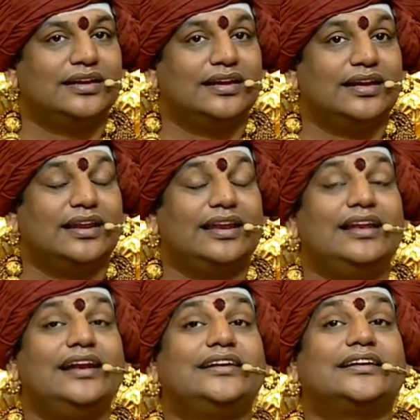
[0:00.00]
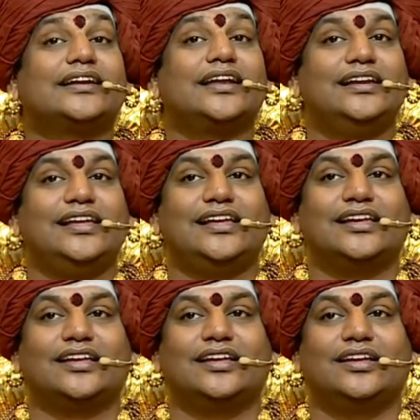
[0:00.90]
Literally,
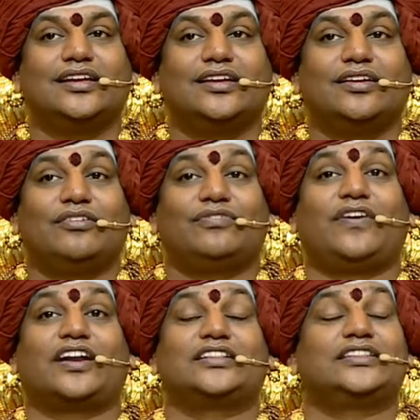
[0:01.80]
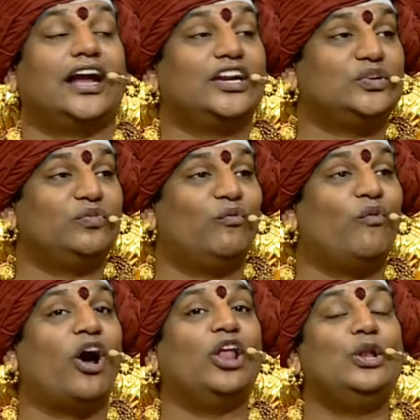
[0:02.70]
for that
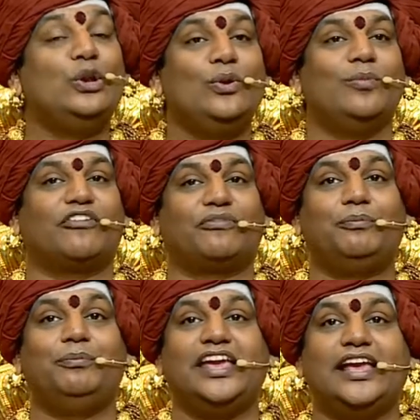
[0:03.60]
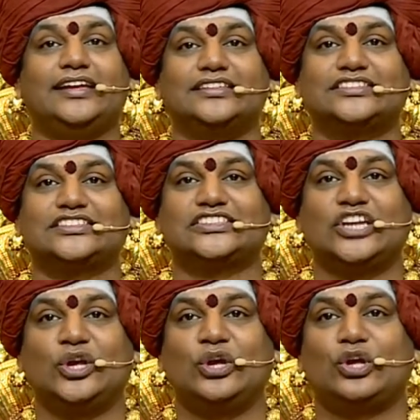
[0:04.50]
volume of beings,
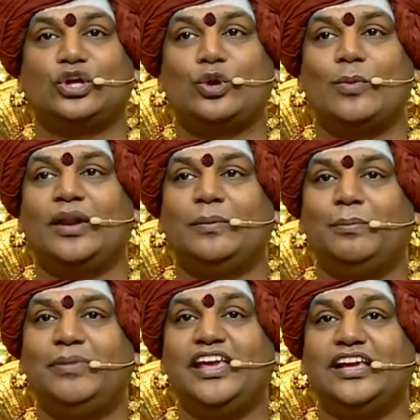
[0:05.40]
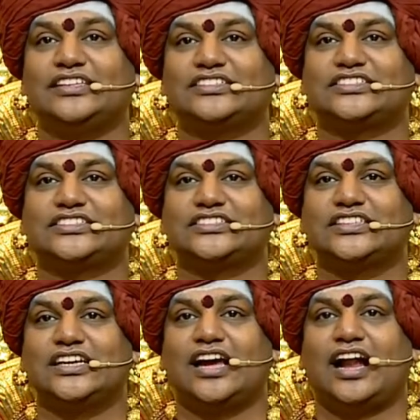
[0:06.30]
human beings
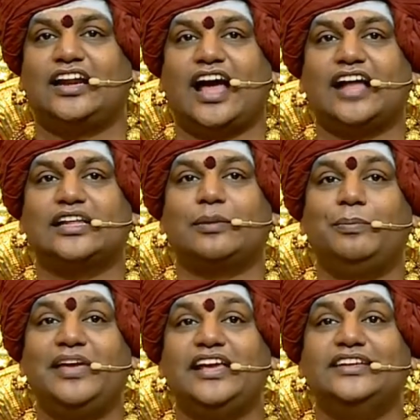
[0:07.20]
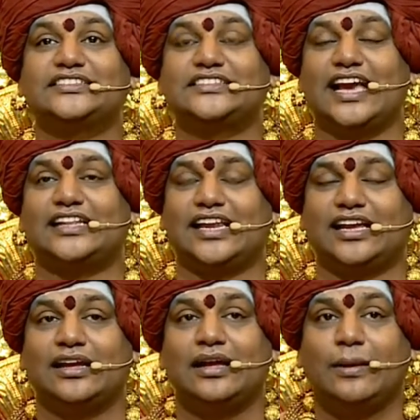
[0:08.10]
and other beings gathering,
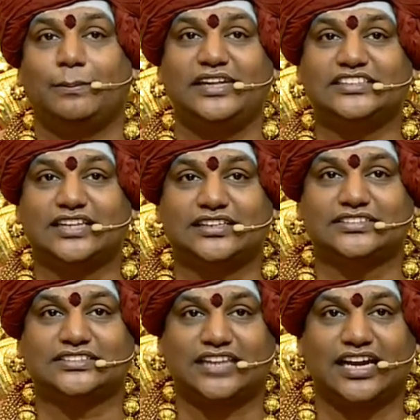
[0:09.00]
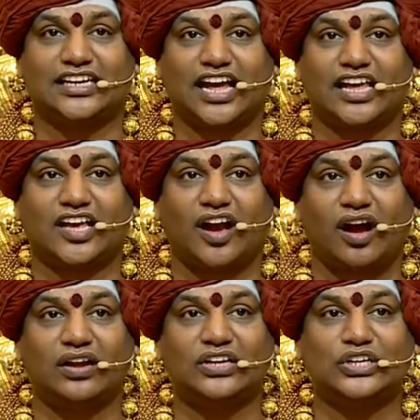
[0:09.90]
please understand, I
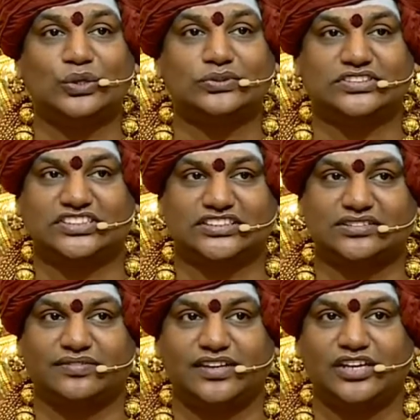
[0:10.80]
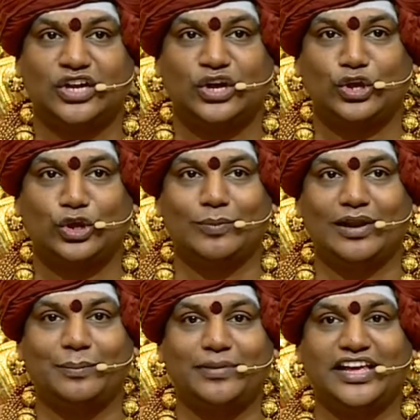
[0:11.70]
can't use just the word
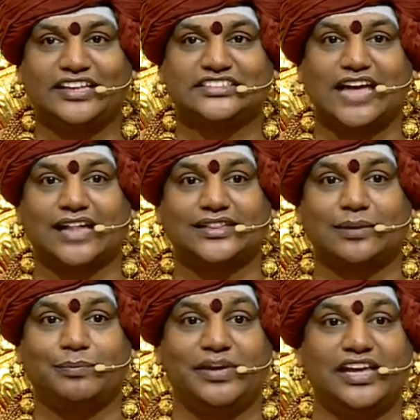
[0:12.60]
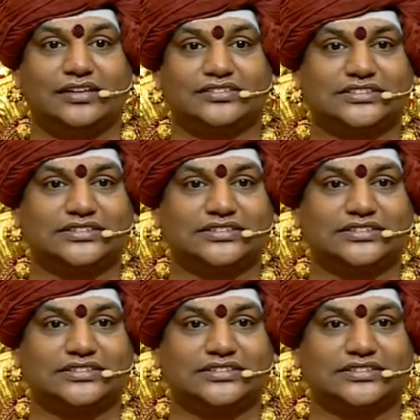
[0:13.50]
human beings, other beings.